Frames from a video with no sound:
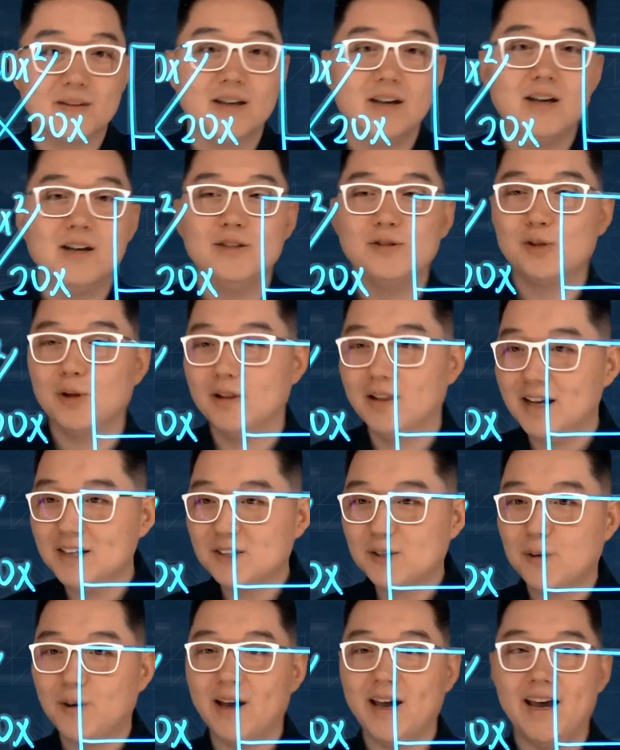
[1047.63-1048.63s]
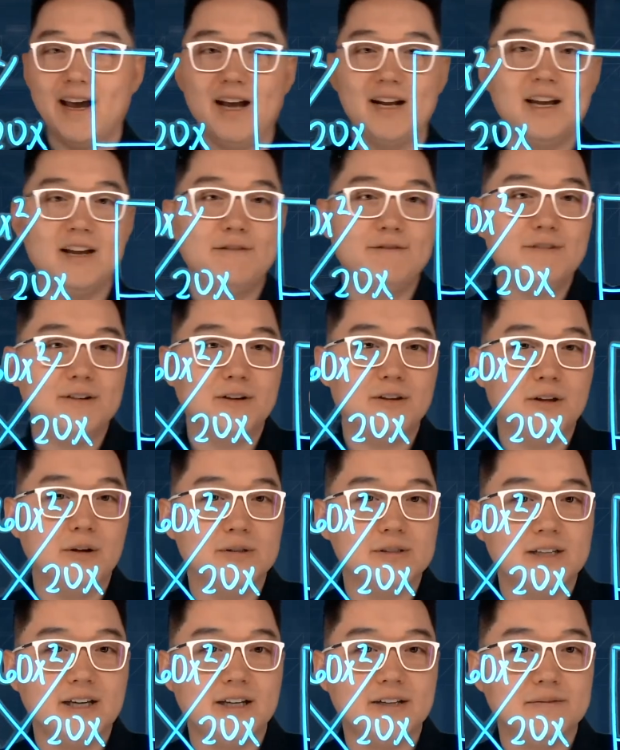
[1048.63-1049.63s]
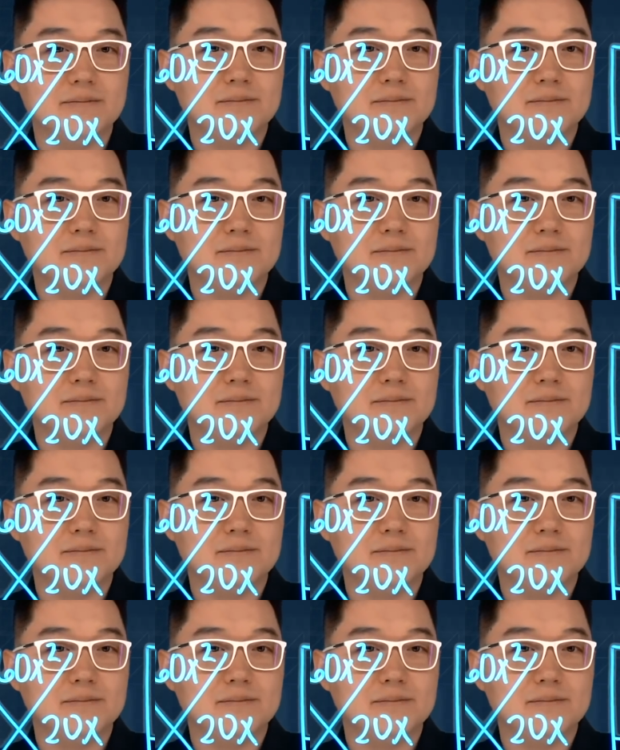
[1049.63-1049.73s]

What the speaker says: So let's go ahead and fill those in.